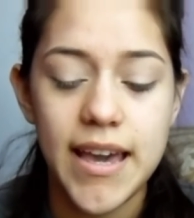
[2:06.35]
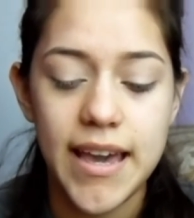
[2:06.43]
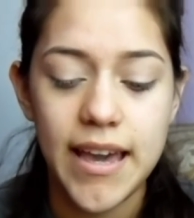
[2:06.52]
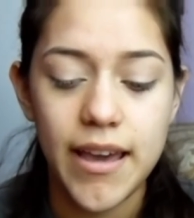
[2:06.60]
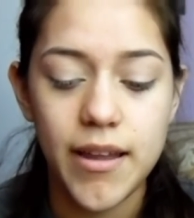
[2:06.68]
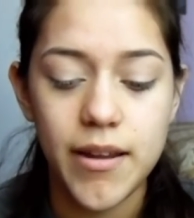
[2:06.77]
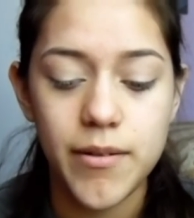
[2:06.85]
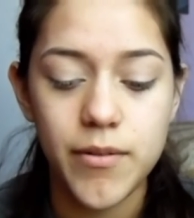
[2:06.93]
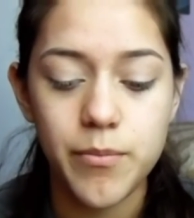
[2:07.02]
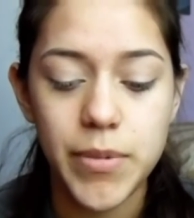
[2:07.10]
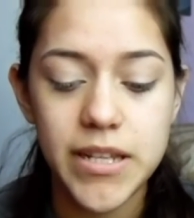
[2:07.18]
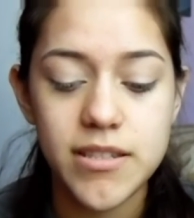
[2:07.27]
And
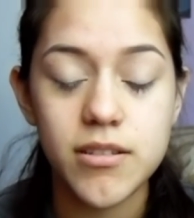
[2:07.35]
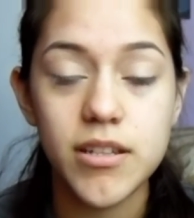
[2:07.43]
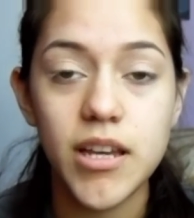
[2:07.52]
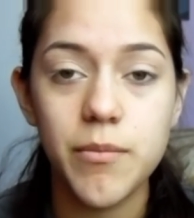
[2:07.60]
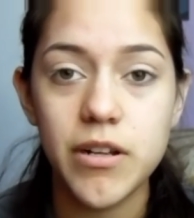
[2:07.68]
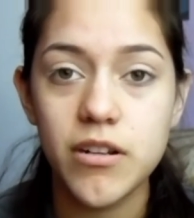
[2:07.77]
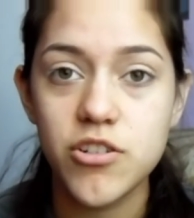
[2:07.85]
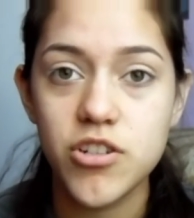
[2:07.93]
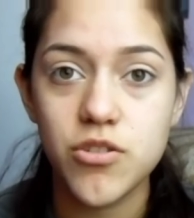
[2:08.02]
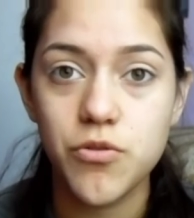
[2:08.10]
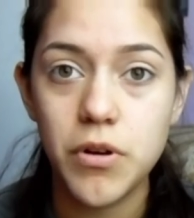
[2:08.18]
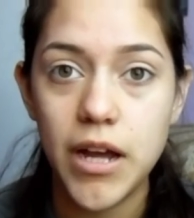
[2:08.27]
basically I'm going to
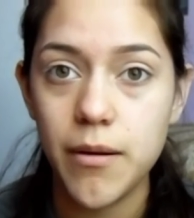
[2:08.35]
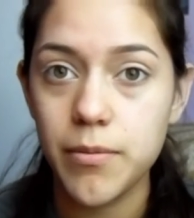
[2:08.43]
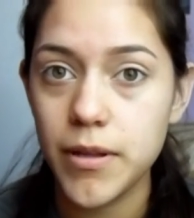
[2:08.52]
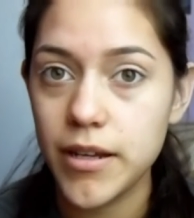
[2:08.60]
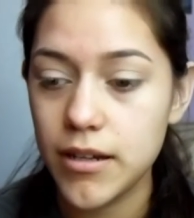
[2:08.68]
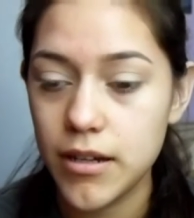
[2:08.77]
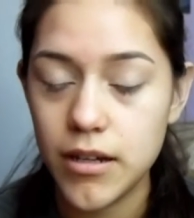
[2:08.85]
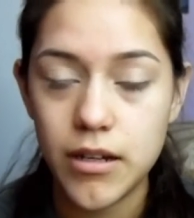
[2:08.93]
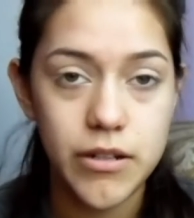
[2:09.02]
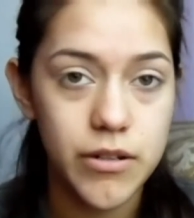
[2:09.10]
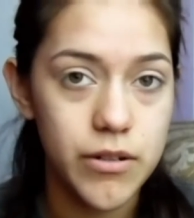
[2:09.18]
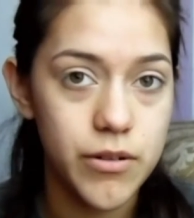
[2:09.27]
just grab like a
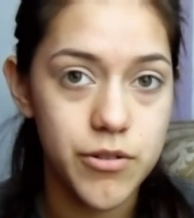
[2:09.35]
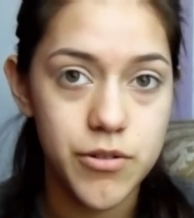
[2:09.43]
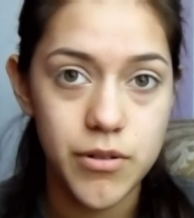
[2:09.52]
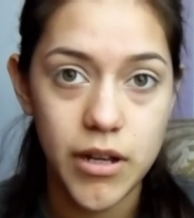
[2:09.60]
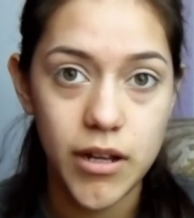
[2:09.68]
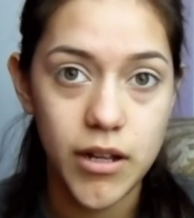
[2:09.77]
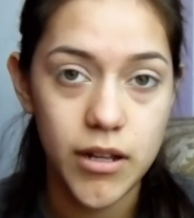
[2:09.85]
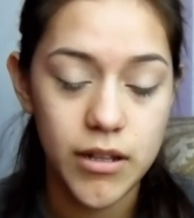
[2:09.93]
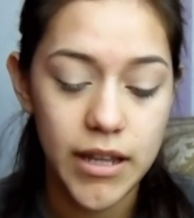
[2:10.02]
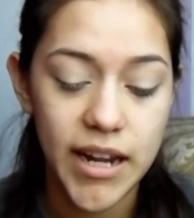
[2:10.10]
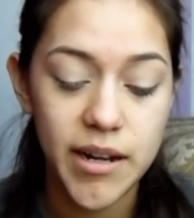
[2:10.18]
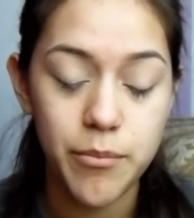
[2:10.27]

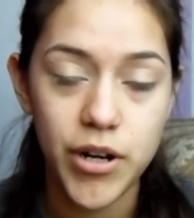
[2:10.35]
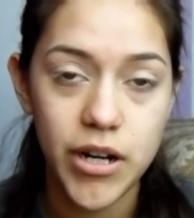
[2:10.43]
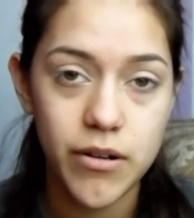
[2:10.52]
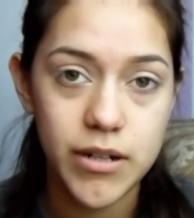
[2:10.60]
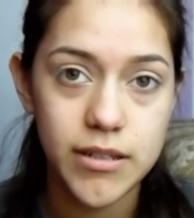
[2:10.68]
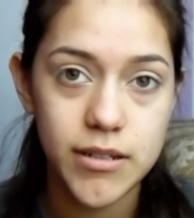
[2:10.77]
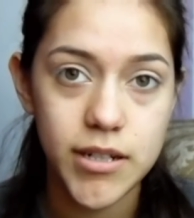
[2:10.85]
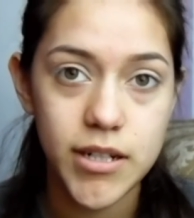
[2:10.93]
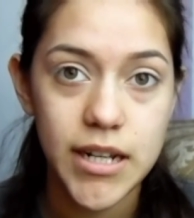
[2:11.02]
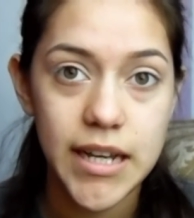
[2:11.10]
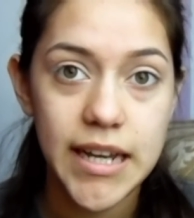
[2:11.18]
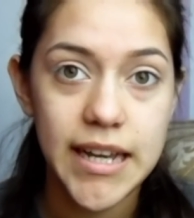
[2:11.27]
light brown color
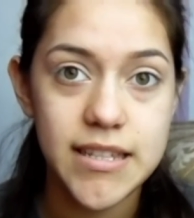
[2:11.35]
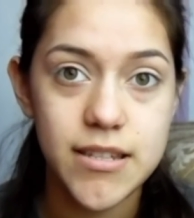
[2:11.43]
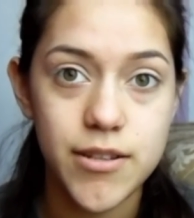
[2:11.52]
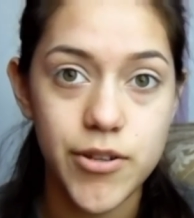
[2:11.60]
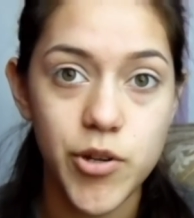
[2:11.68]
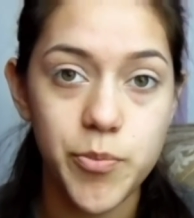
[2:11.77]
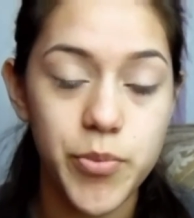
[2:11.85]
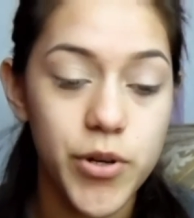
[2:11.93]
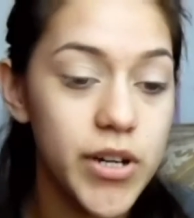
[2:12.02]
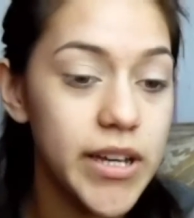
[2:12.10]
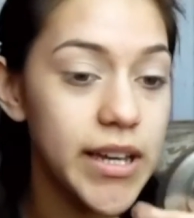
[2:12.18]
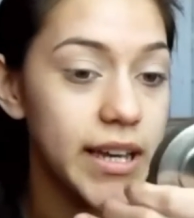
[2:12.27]
to
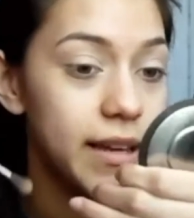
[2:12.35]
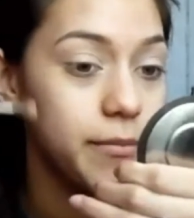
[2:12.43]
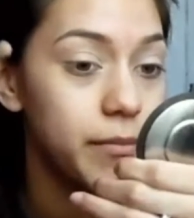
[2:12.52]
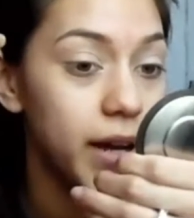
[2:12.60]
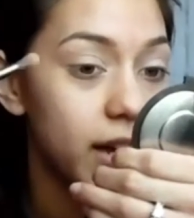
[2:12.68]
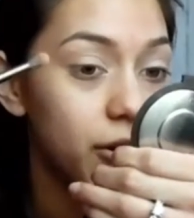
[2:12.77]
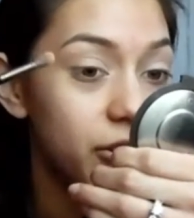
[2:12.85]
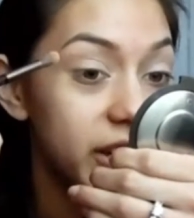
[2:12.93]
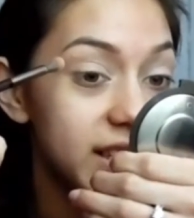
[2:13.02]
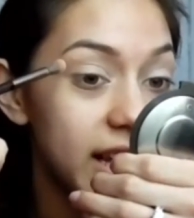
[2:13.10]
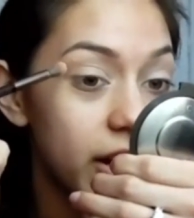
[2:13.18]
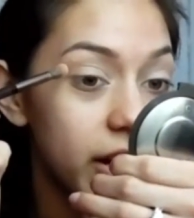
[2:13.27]
put in my
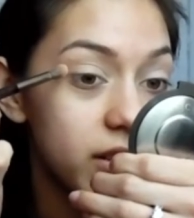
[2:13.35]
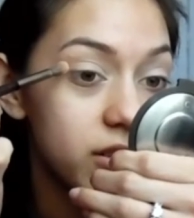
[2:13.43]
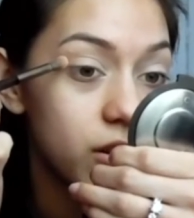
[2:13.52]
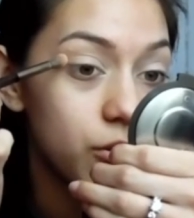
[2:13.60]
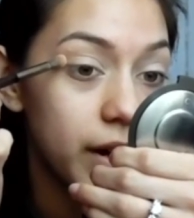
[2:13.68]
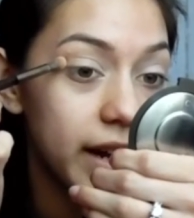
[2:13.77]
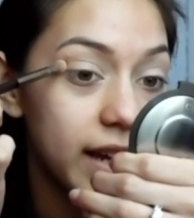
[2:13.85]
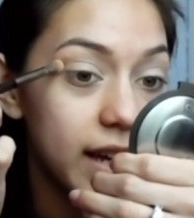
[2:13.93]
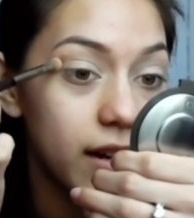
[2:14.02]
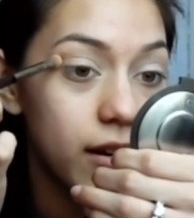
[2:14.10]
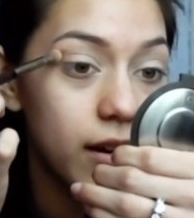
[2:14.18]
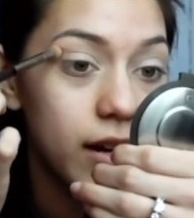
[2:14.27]
crease area. So right
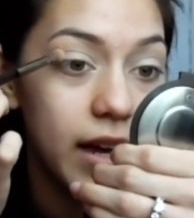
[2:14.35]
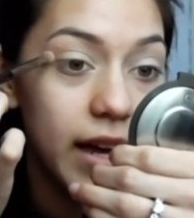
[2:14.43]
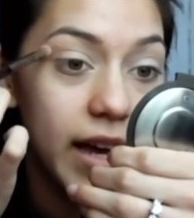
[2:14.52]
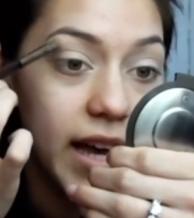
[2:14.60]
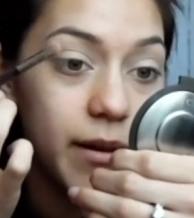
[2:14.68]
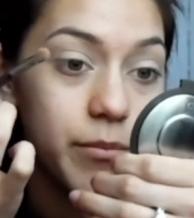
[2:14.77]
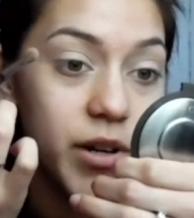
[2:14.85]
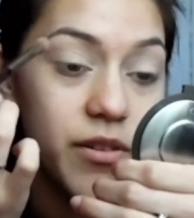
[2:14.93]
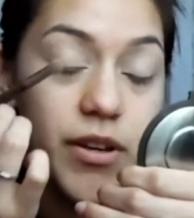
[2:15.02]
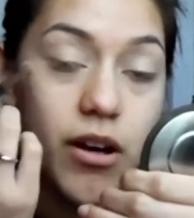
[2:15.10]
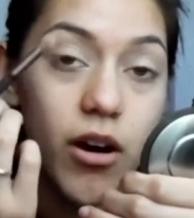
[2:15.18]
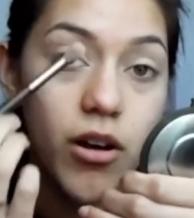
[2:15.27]
here. And buff
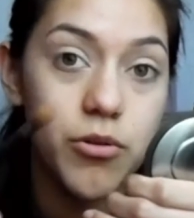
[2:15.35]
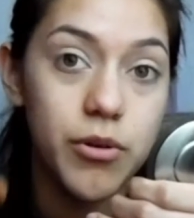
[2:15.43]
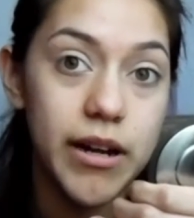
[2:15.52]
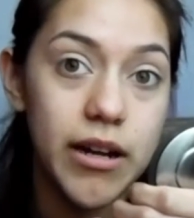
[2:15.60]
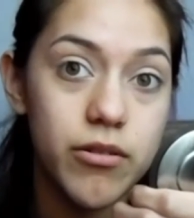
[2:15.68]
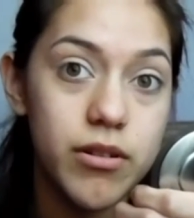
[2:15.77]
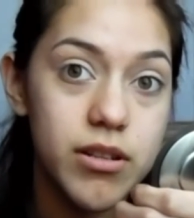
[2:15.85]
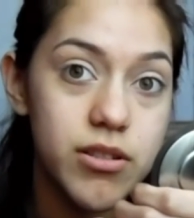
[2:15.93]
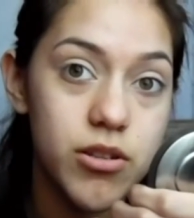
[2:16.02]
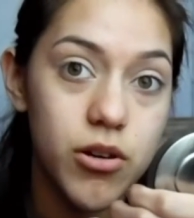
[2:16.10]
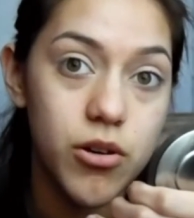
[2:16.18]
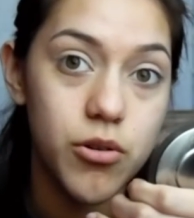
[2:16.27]
it all around
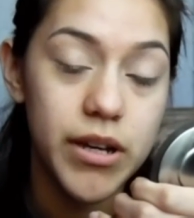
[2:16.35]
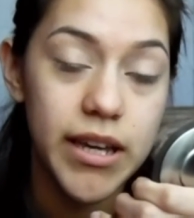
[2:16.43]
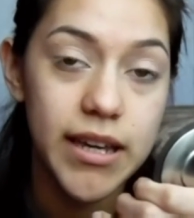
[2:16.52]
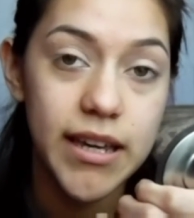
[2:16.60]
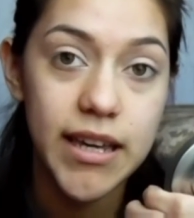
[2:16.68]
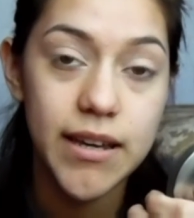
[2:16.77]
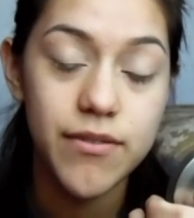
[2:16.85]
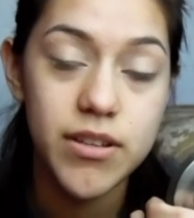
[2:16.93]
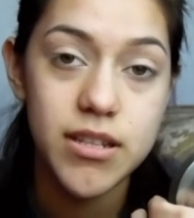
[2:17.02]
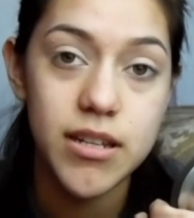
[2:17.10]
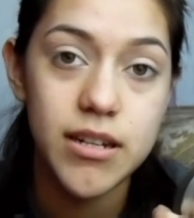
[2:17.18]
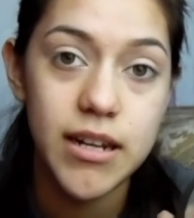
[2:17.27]
so it can give us
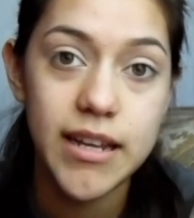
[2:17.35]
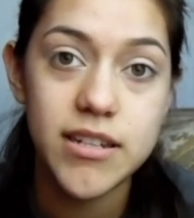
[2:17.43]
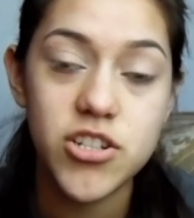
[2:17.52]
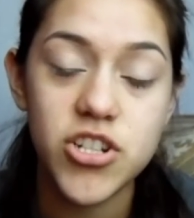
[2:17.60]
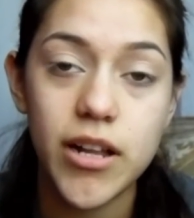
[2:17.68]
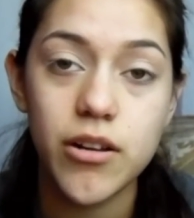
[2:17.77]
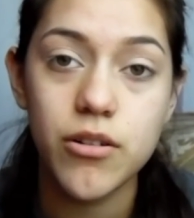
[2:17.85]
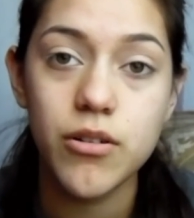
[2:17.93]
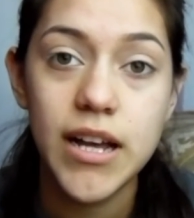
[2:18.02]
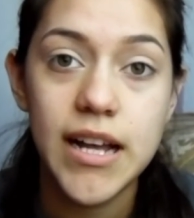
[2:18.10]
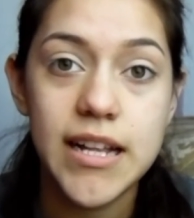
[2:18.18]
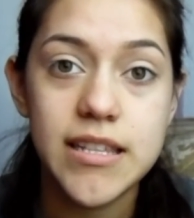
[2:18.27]
a nice shadow
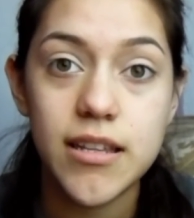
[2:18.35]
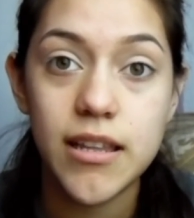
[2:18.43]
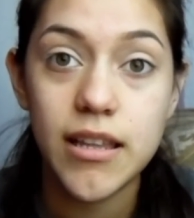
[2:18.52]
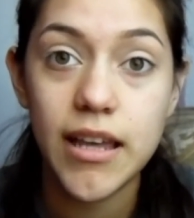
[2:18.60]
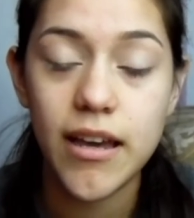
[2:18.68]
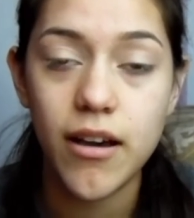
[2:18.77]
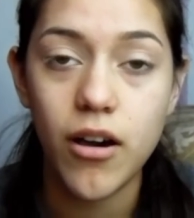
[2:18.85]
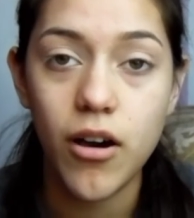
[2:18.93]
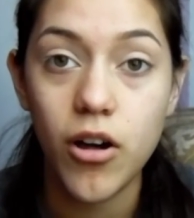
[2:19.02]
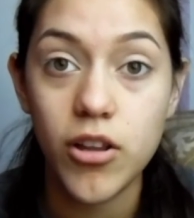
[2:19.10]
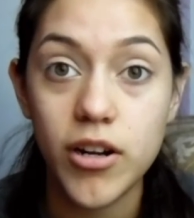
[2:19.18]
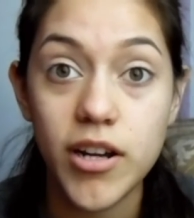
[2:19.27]
to let
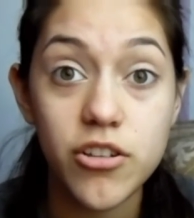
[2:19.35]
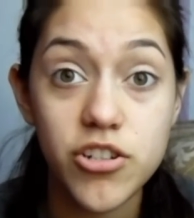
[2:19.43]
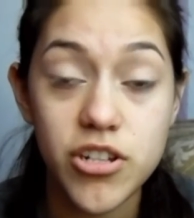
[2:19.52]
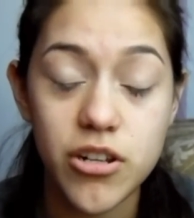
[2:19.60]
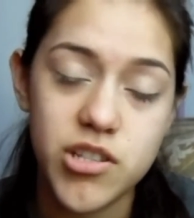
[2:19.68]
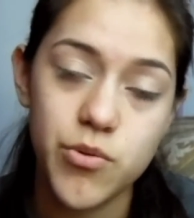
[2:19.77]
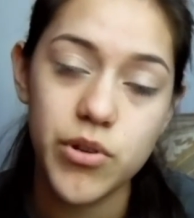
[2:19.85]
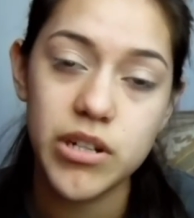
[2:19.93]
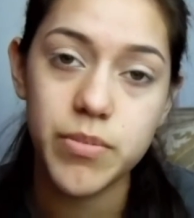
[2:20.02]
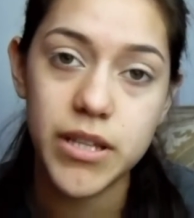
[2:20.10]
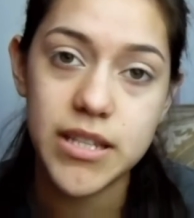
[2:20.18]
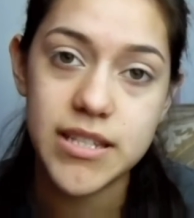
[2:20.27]
all our other shadows that we're going to
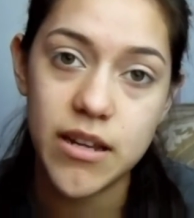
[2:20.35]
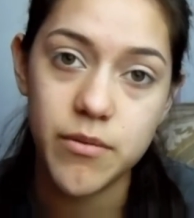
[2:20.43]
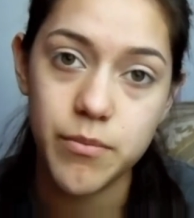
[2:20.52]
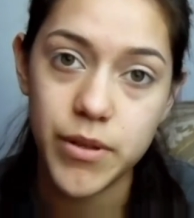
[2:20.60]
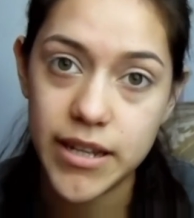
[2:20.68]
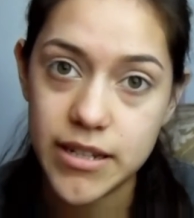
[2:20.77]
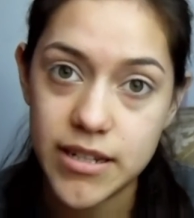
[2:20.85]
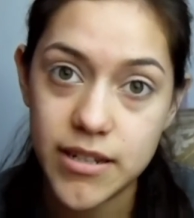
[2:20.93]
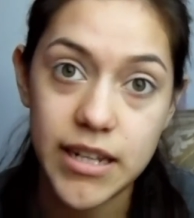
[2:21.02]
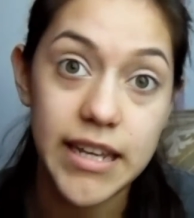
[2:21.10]
place down blend in